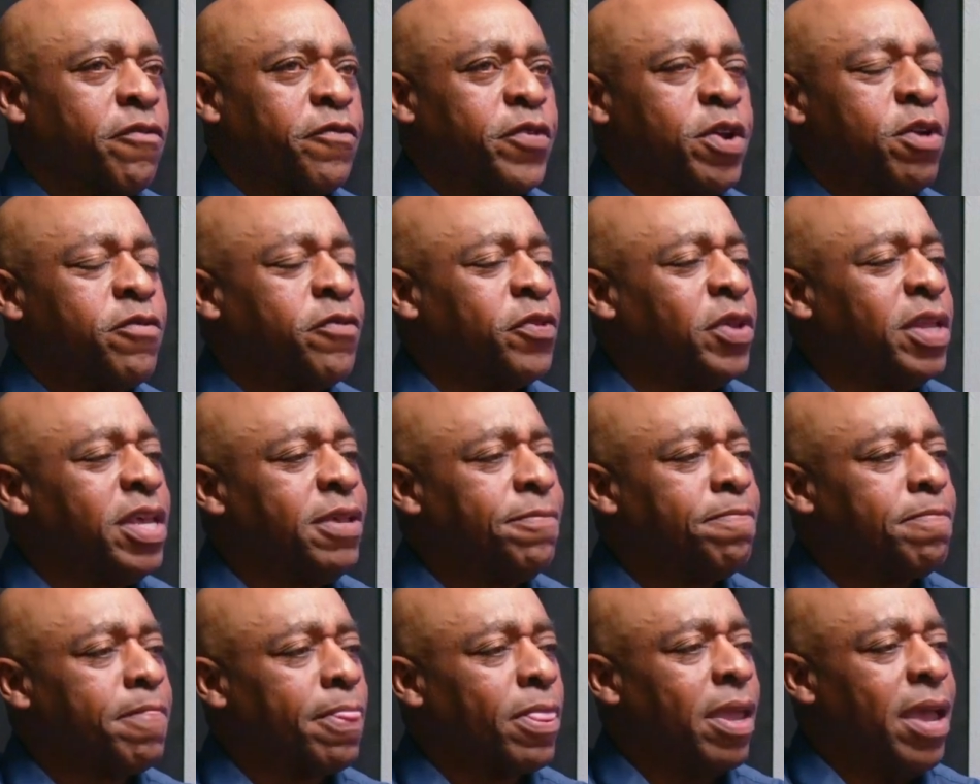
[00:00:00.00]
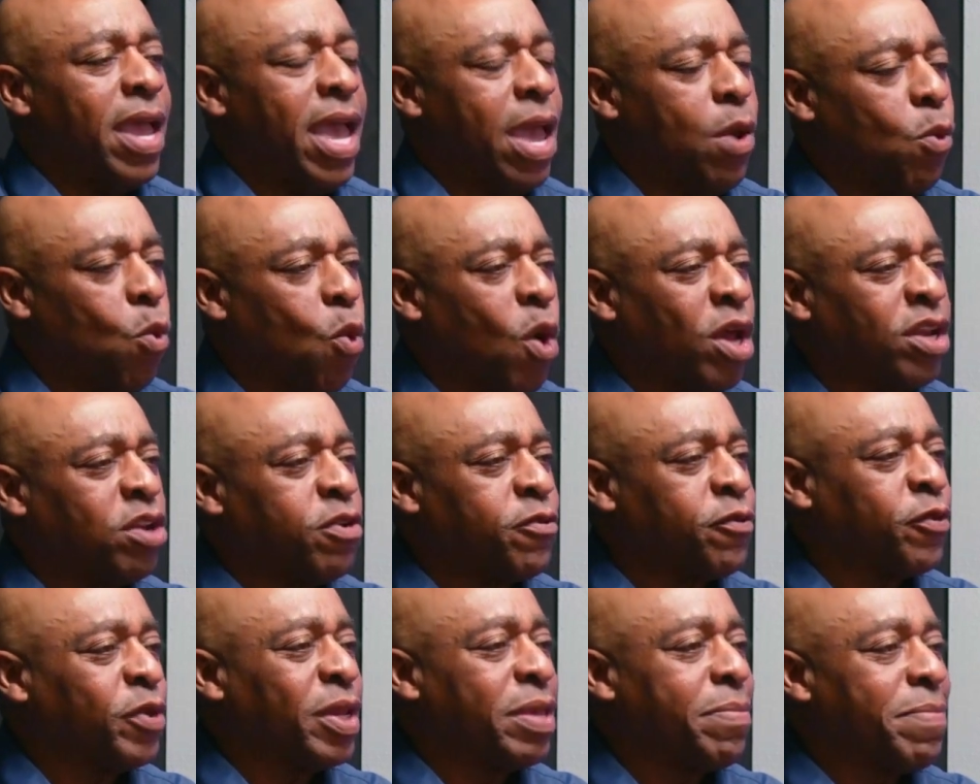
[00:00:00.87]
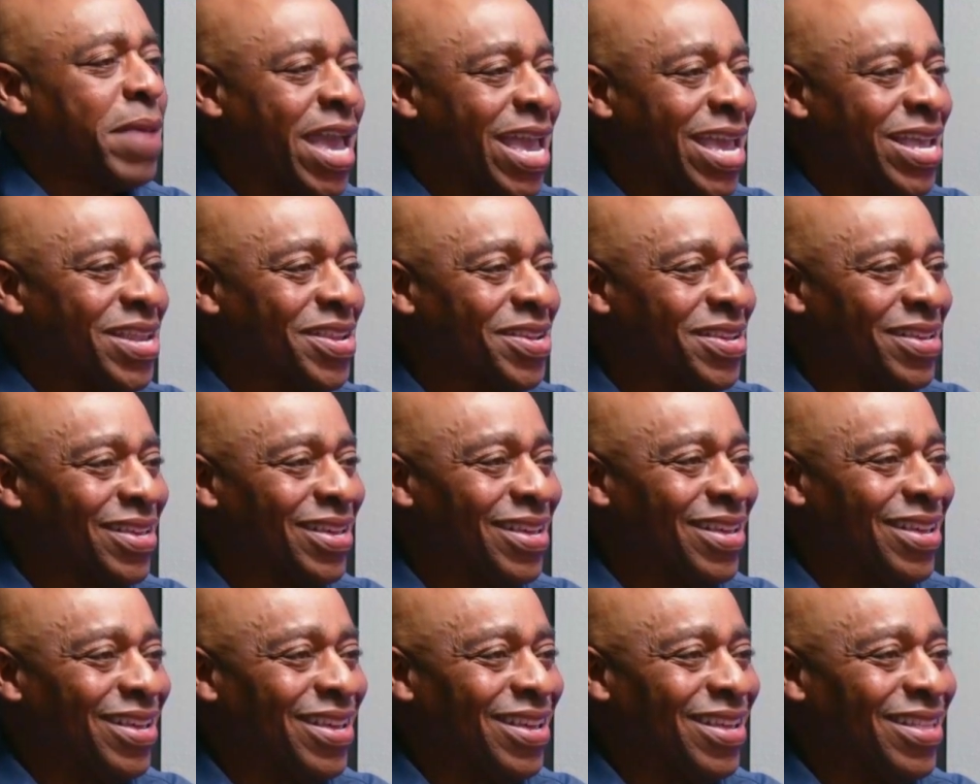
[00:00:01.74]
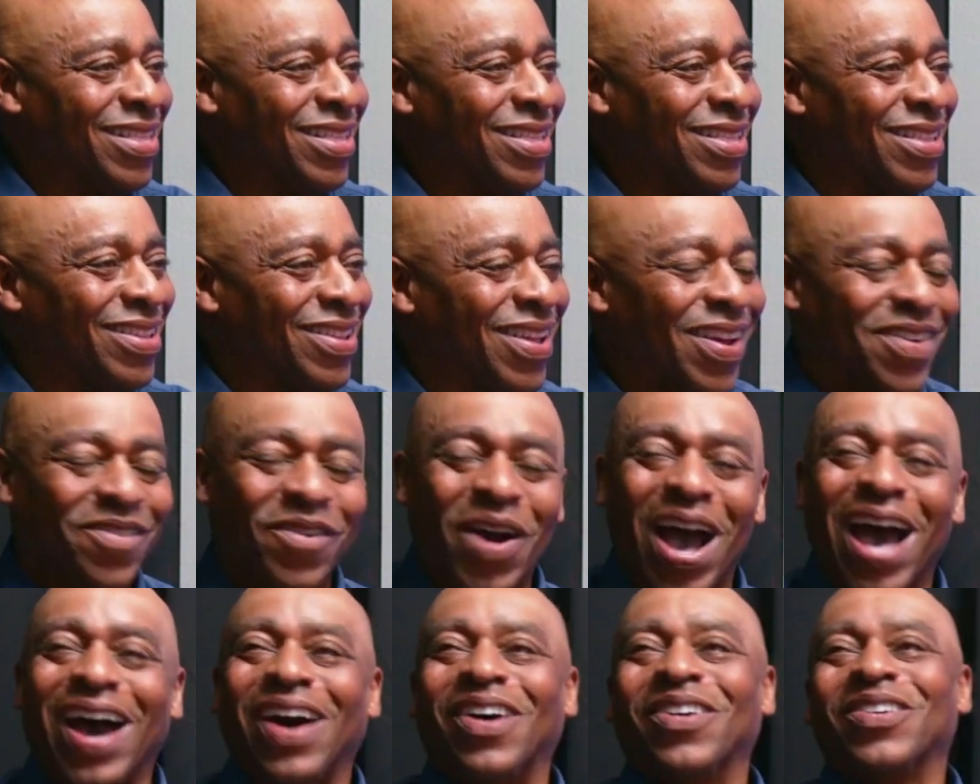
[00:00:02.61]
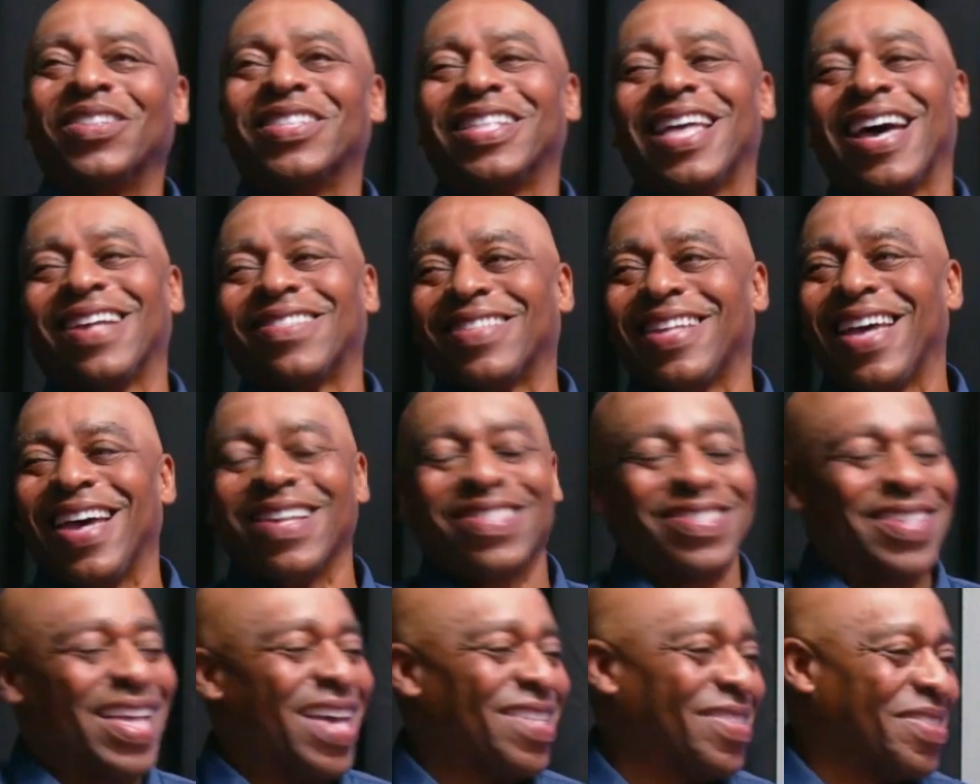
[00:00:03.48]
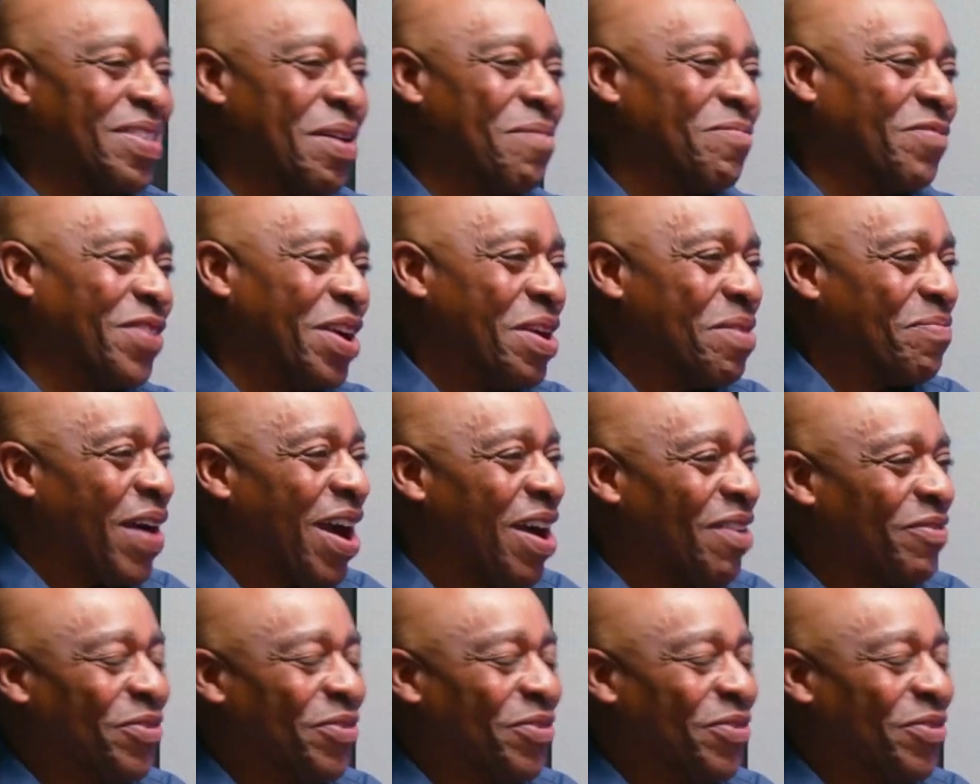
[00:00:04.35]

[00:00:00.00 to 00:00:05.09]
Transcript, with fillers: fearfully and wonderfully made. Beautiful. Wow, that's that's that's something Beautiful. very